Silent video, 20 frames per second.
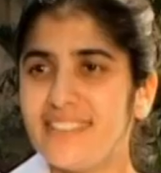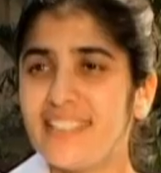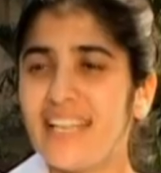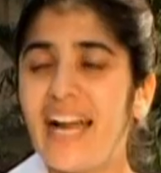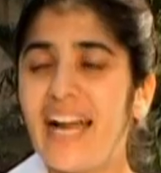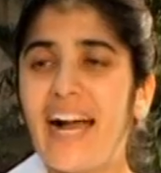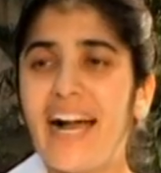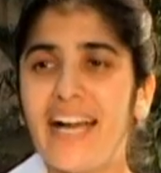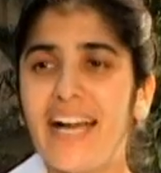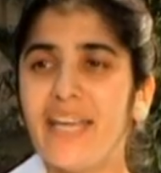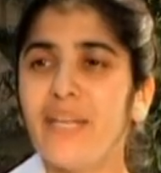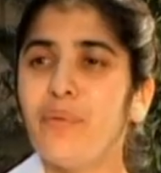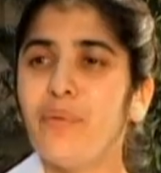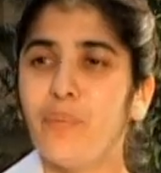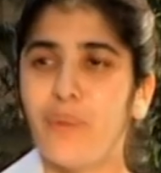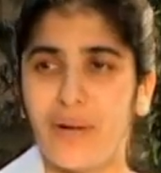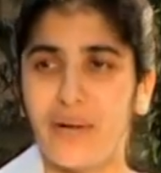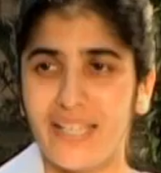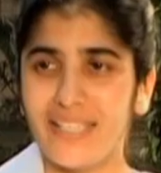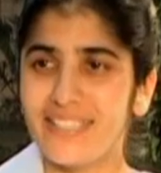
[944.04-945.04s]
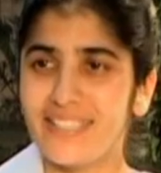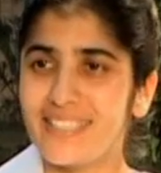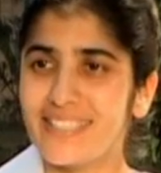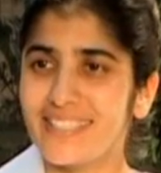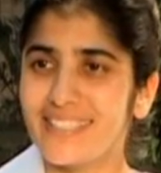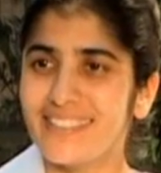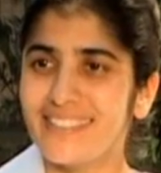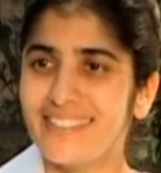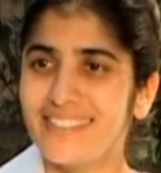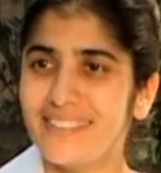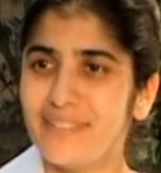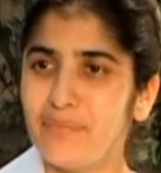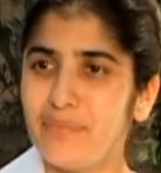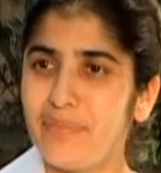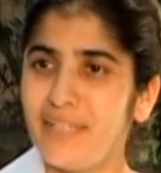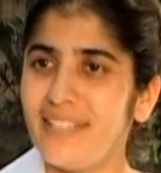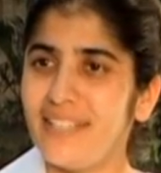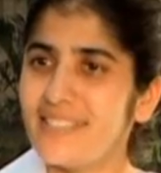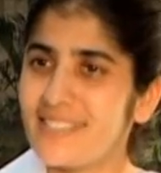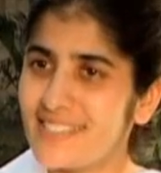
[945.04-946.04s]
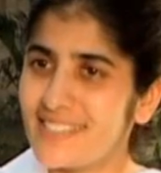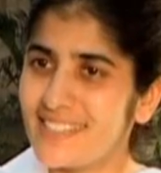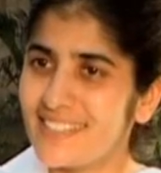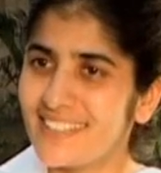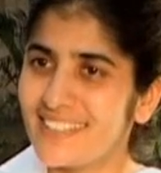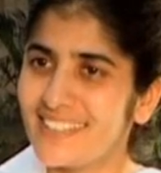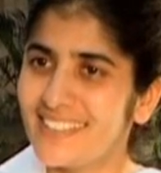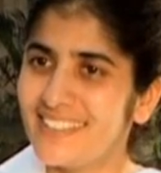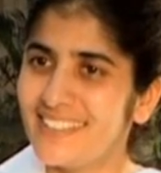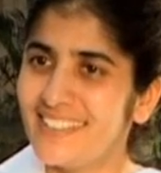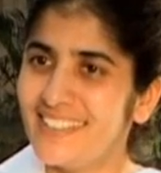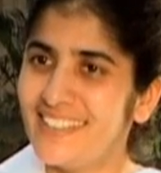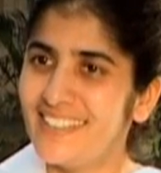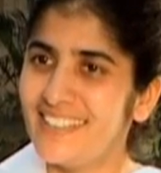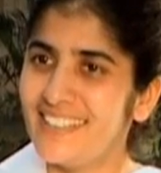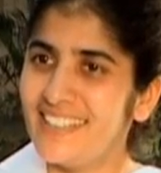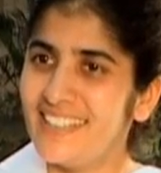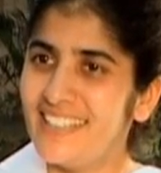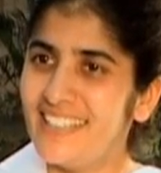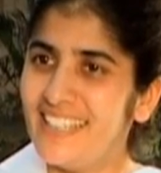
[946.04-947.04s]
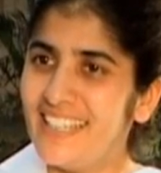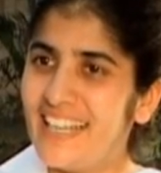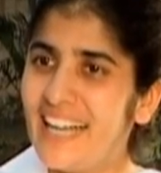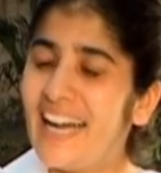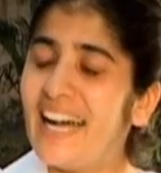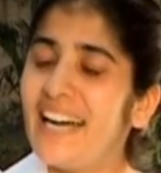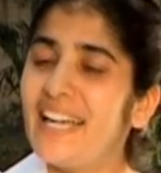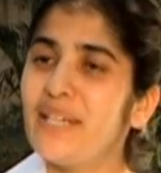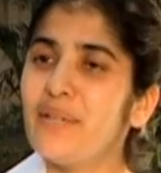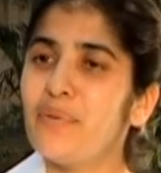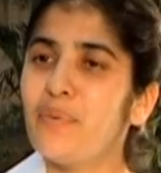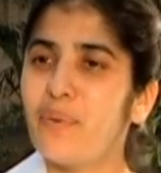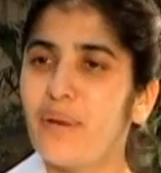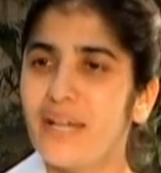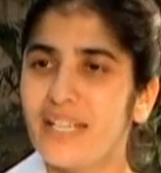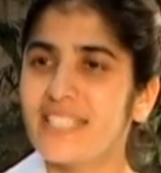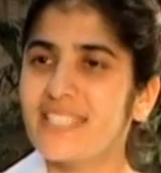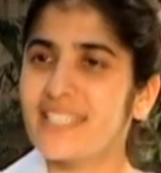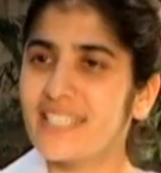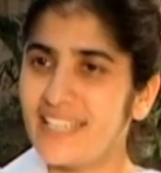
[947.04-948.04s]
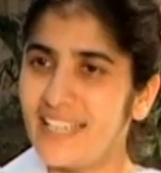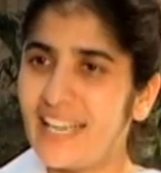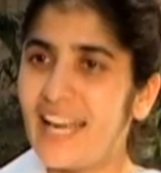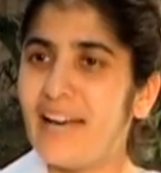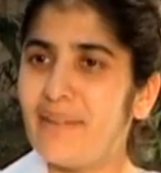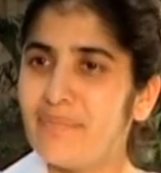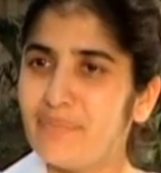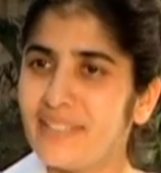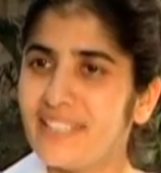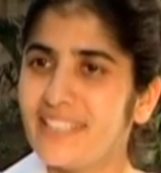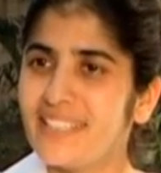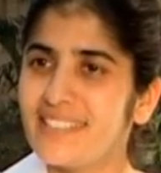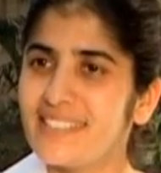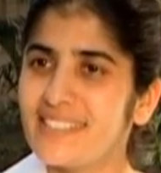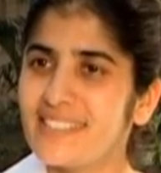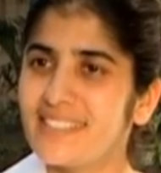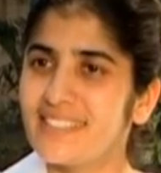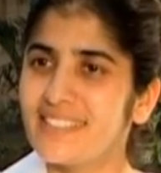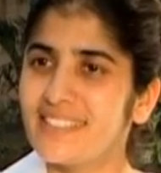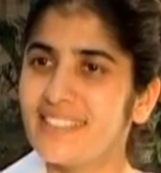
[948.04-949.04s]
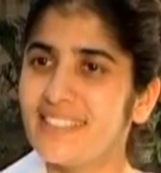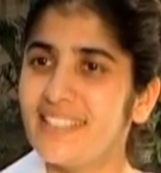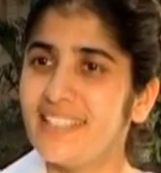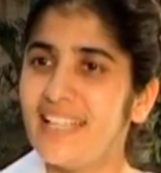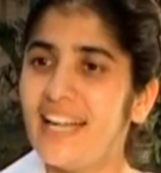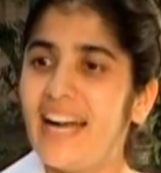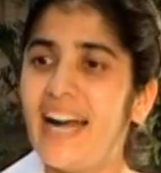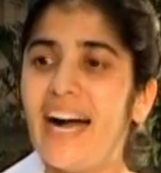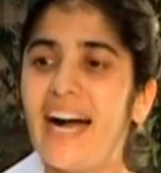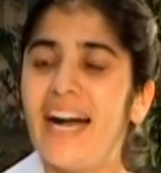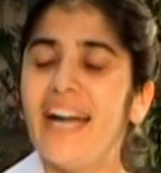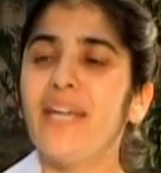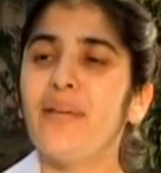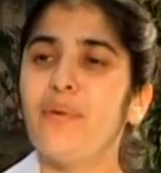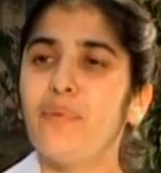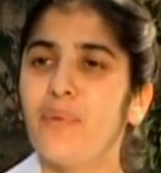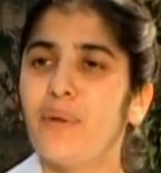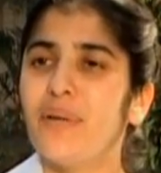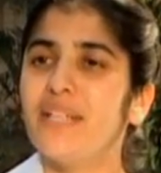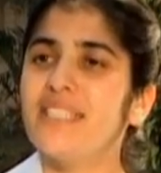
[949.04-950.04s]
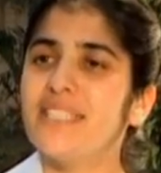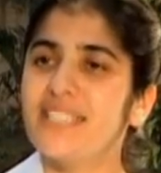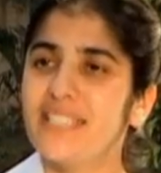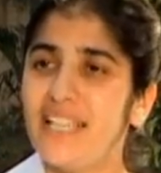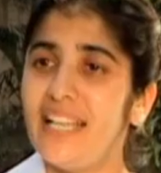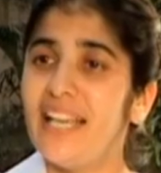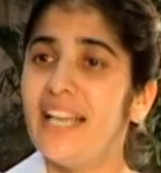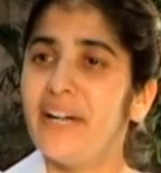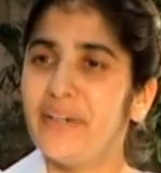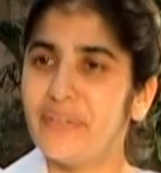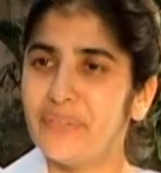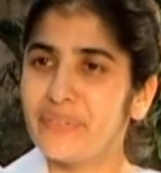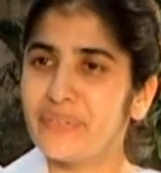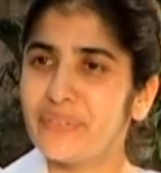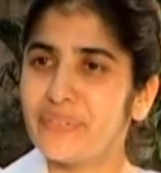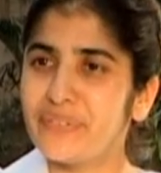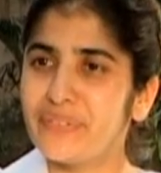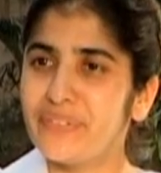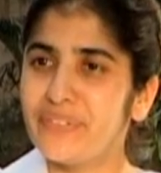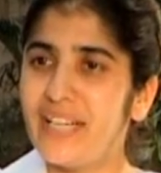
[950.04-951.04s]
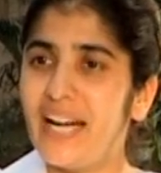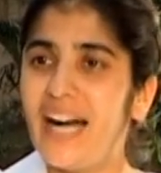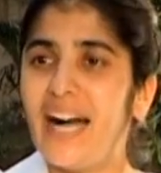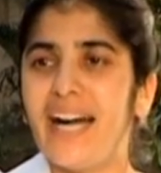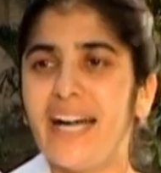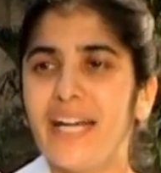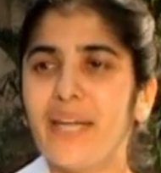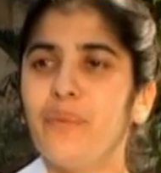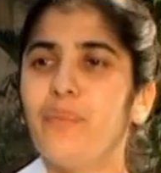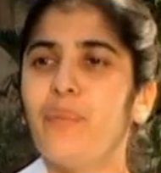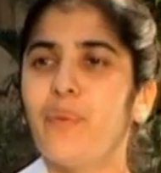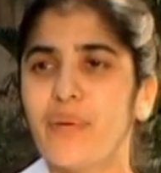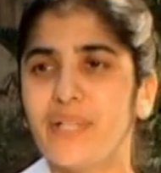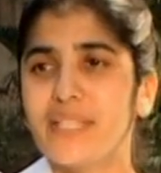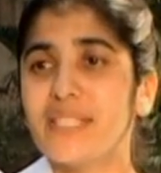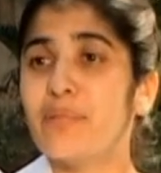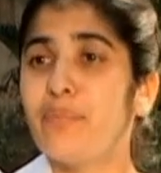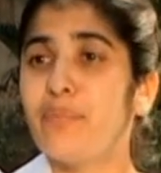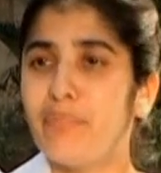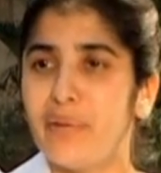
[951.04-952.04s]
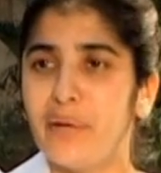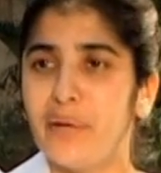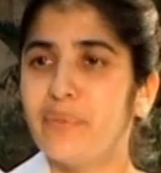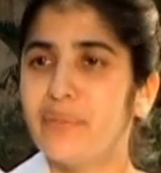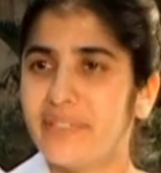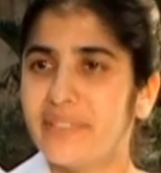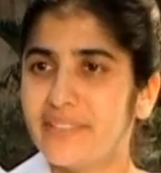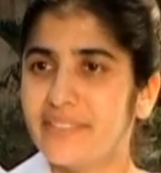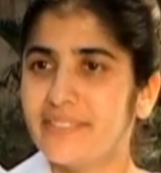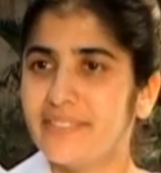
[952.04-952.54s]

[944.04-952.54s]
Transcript: say, I want peace. I want happiness. I want love. I want power.